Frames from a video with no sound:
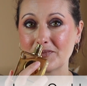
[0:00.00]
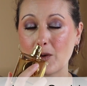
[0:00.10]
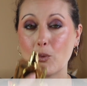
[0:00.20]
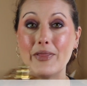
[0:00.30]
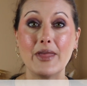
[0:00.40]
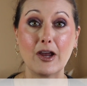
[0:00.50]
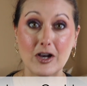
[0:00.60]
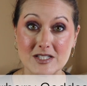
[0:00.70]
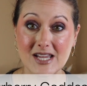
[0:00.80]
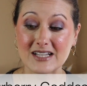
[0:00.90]
when they
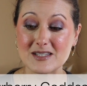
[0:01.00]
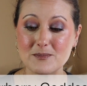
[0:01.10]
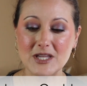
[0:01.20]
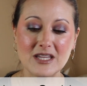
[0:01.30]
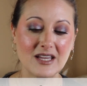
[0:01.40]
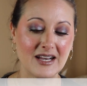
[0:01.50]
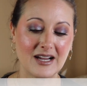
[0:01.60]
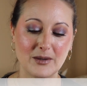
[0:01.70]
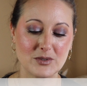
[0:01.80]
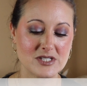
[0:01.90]
contacted me and
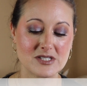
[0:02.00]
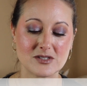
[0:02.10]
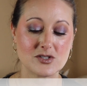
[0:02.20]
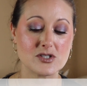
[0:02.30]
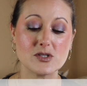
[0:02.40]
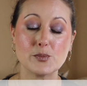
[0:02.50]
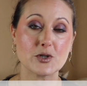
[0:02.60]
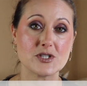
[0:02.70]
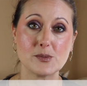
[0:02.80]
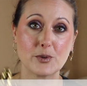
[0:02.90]
I was
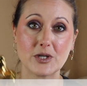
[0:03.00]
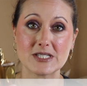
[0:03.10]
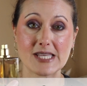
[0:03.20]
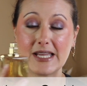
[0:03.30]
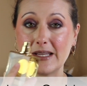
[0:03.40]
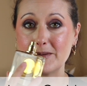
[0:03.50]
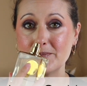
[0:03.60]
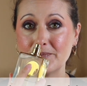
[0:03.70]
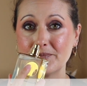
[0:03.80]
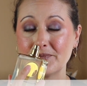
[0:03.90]
super, super excited
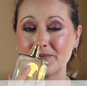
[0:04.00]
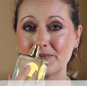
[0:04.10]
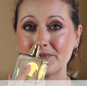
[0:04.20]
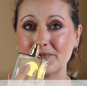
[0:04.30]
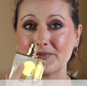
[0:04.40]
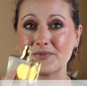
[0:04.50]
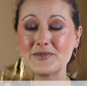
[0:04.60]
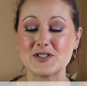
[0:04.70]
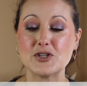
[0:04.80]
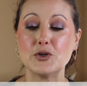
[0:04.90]

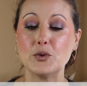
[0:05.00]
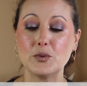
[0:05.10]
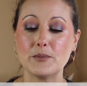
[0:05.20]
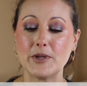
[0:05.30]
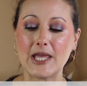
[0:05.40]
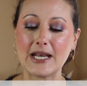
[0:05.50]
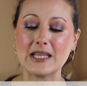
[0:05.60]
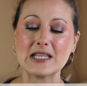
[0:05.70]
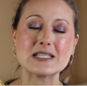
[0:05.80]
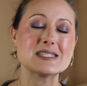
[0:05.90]
to be
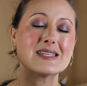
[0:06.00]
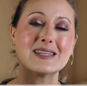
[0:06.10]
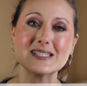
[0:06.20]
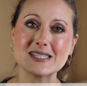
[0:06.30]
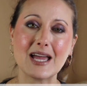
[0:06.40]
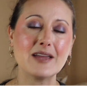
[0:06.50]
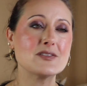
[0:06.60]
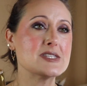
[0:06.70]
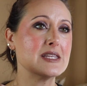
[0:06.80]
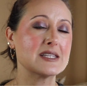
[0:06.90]
getting this. This, I have
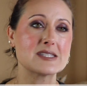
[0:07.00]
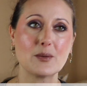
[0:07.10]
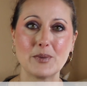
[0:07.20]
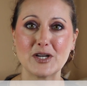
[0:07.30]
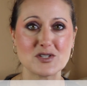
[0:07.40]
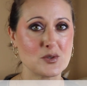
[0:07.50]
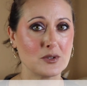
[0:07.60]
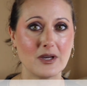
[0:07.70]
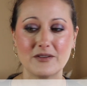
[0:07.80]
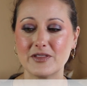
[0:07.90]
seen this compared to a
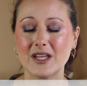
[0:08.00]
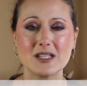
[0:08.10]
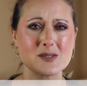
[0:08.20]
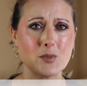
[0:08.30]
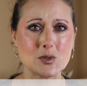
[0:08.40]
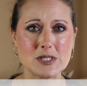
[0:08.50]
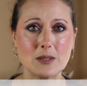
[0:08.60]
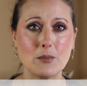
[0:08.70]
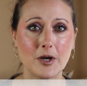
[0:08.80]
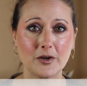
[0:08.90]
lot of things, mostly
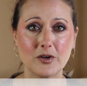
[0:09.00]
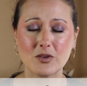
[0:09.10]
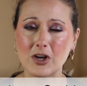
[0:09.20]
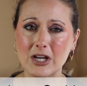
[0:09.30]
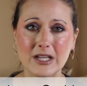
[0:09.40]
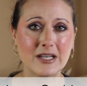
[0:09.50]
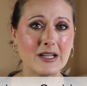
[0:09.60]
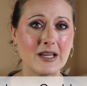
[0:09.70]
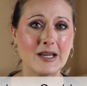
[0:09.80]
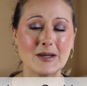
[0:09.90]
Mon
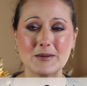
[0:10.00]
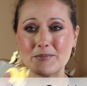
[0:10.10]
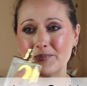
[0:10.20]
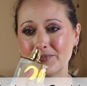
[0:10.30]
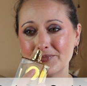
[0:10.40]
Guerlain. Um,